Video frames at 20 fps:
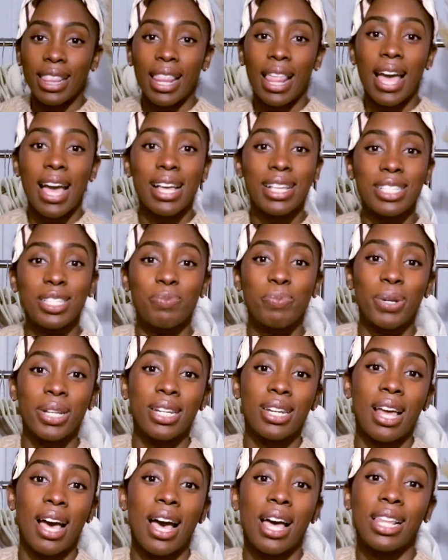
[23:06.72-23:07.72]
last but
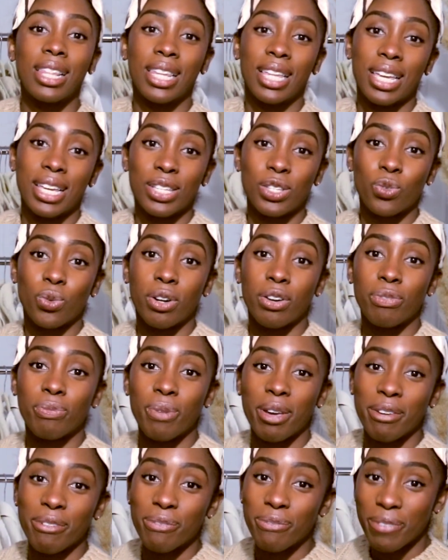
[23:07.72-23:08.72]
not least, one of
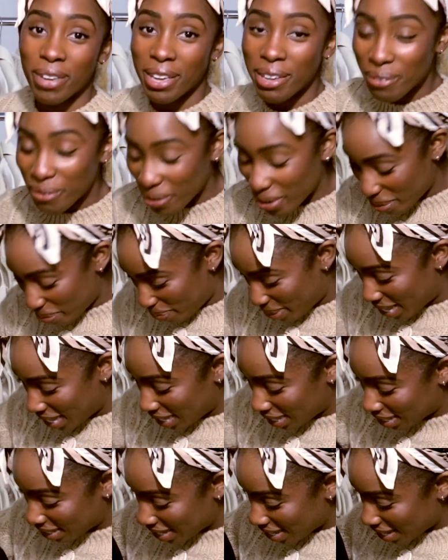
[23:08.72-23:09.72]
my favorite
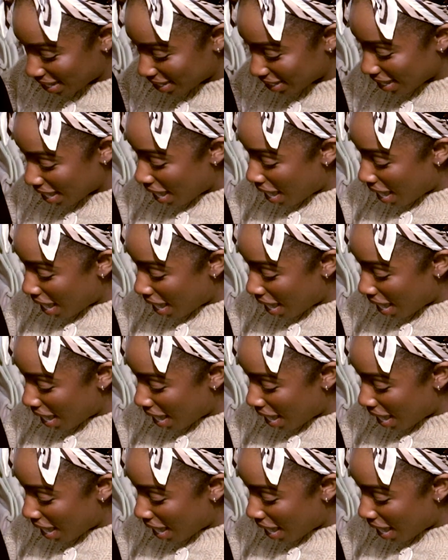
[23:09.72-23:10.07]
pieces.